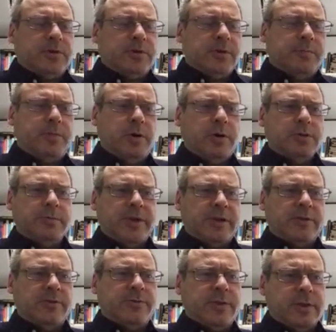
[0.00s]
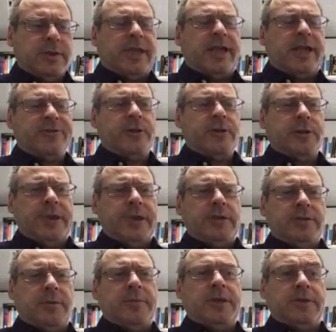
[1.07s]
most important message that there'd actually
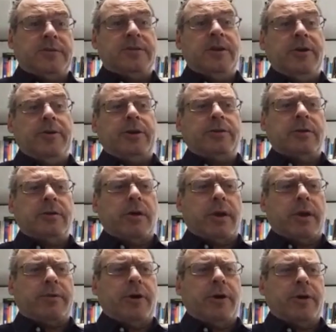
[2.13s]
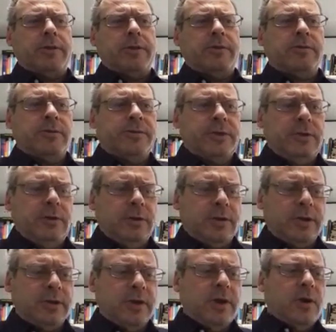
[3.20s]
been something serious going wrong in the Soviet
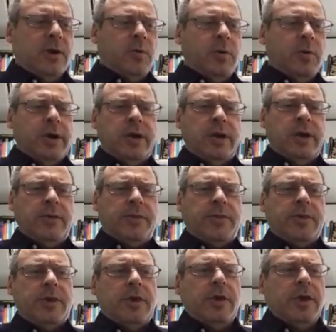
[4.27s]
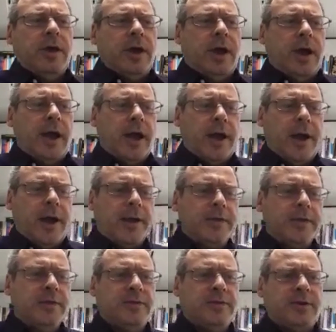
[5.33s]
Union with
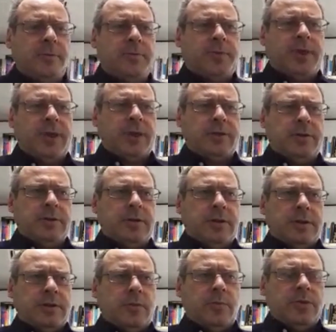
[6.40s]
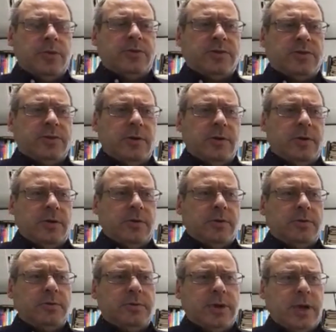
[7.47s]
something that was
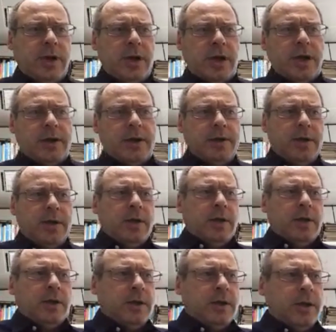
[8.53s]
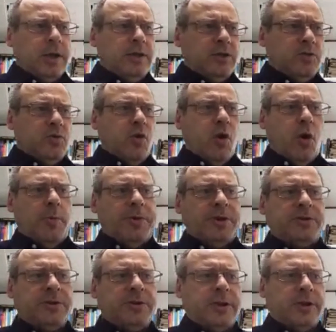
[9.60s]
so
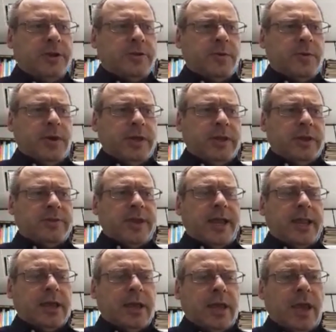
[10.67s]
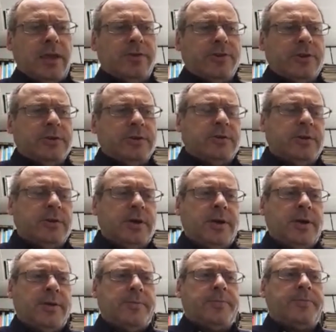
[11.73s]
enormous in its allegations
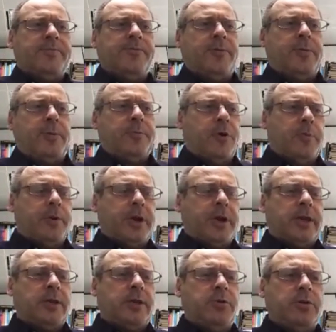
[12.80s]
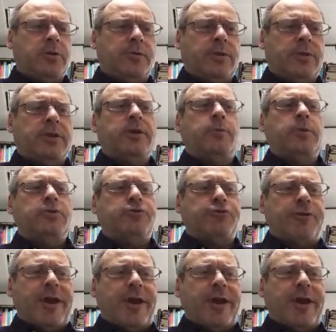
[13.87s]
from a propaganda point of view, that it would